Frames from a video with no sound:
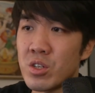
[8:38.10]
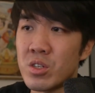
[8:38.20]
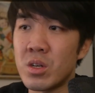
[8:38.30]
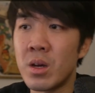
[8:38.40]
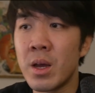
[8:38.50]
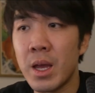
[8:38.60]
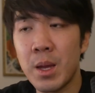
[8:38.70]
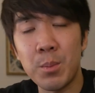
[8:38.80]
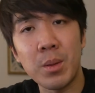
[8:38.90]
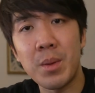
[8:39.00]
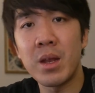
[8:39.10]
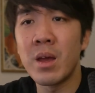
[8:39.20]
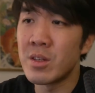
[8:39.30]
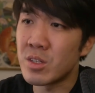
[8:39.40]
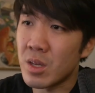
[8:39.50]
just to implement
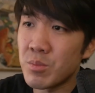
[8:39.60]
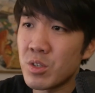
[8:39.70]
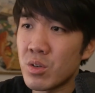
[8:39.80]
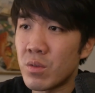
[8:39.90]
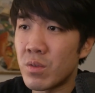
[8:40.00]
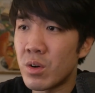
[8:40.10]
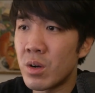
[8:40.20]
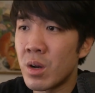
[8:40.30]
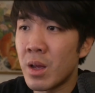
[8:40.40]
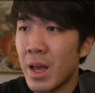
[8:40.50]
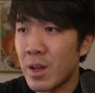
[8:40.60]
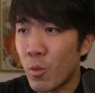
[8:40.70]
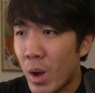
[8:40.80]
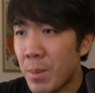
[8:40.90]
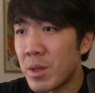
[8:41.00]
some server and
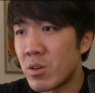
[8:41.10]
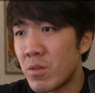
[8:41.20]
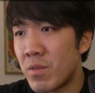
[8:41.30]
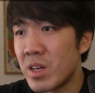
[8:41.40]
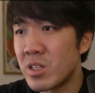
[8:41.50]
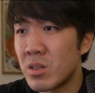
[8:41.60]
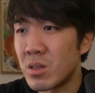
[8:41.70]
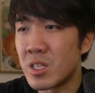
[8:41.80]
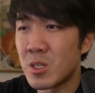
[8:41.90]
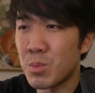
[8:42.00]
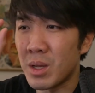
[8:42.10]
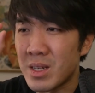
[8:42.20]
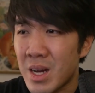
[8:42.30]
a web interface to display